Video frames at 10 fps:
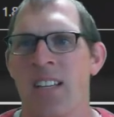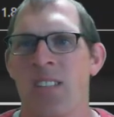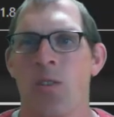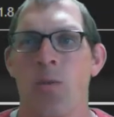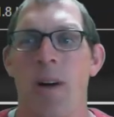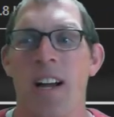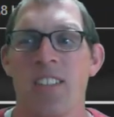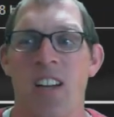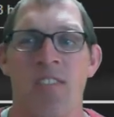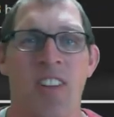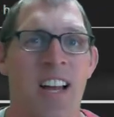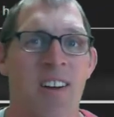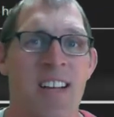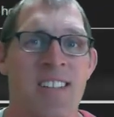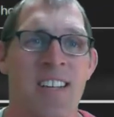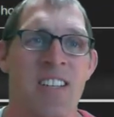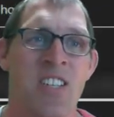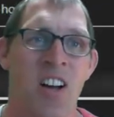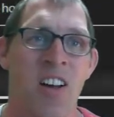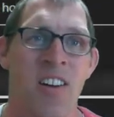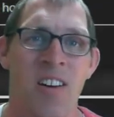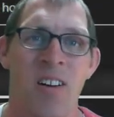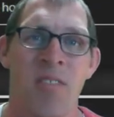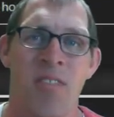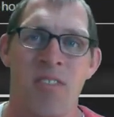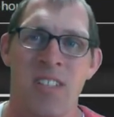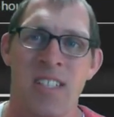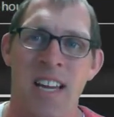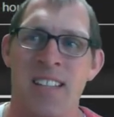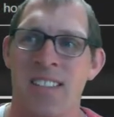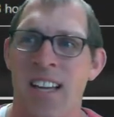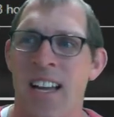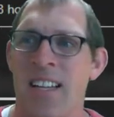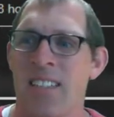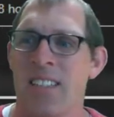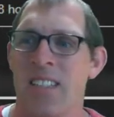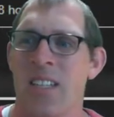So the Microsoft Cloud has a ton of data science